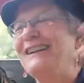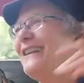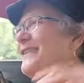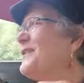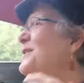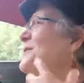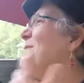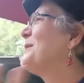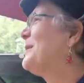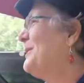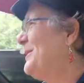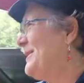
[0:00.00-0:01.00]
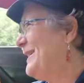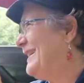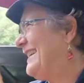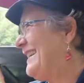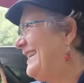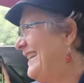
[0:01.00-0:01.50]
and so you would learn all
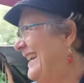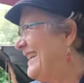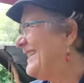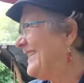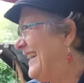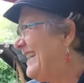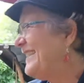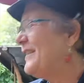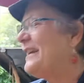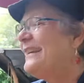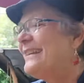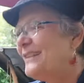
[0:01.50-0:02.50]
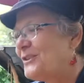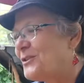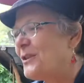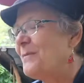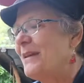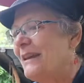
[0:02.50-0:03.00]
these things, right? So he did the
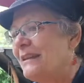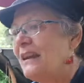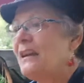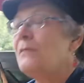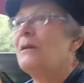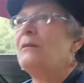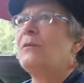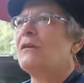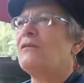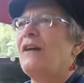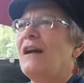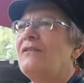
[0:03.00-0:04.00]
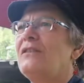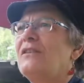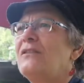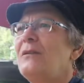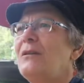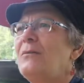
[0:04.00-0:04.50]
journeyman, and then he went 5
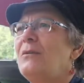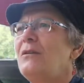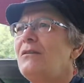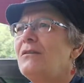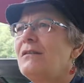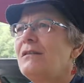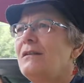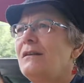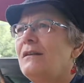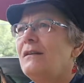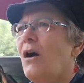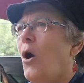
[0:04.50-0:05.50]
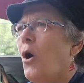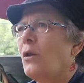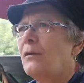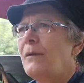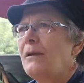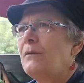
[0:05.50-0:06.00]
years around the world,
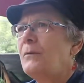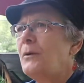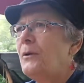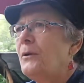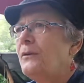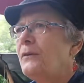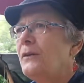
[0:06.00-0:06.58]
all around the world.